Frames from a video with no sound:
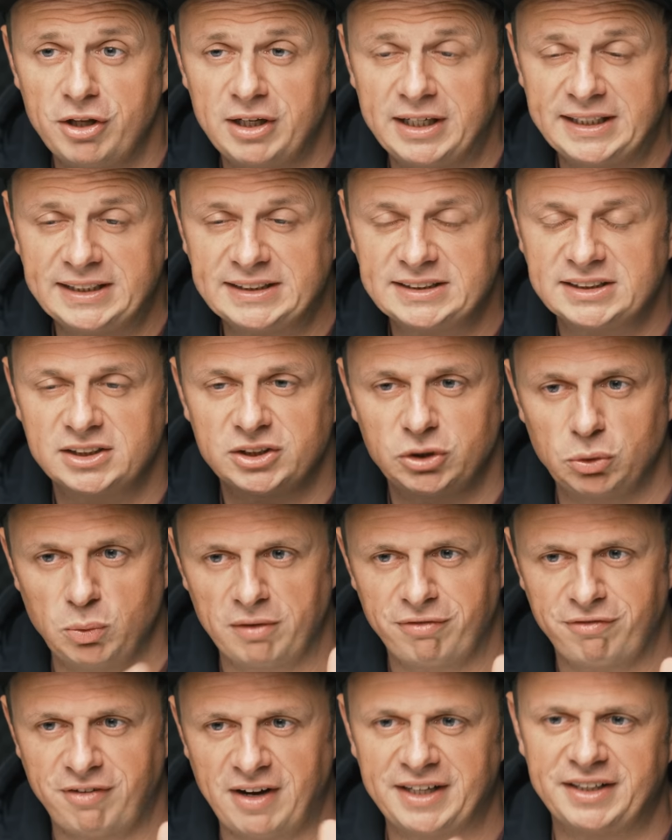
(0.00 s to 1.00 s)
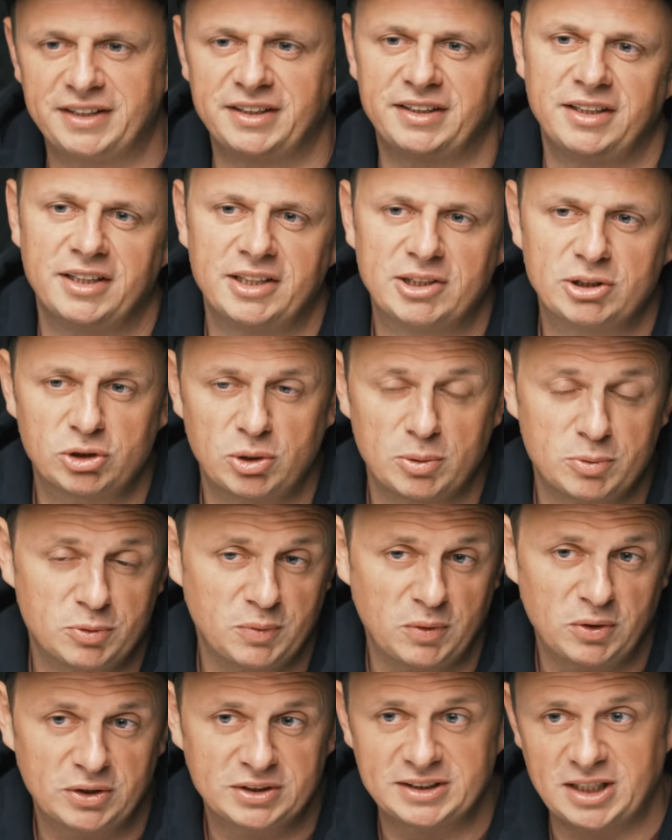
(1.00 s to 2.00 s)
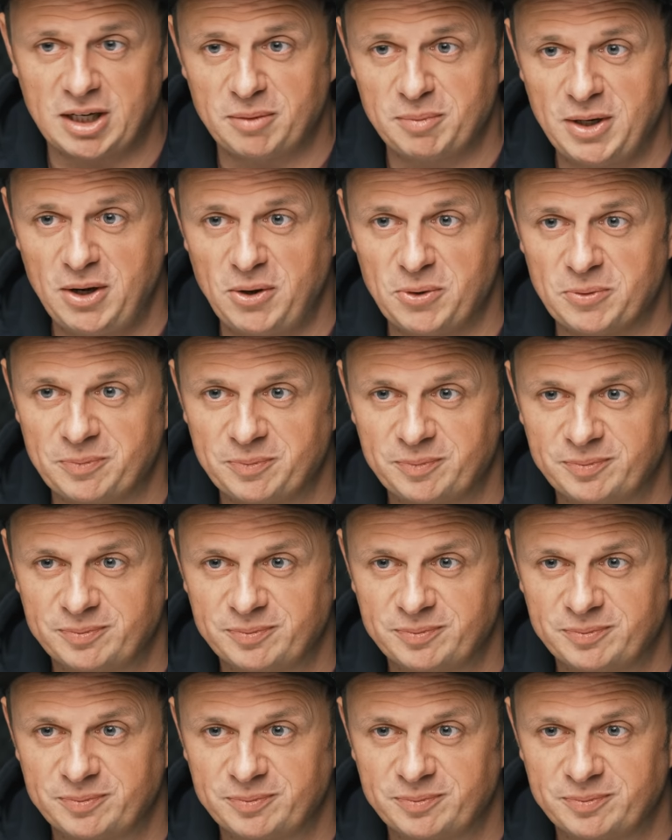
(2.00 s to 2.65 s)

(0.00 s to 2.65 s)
the links you will find in the description box down below.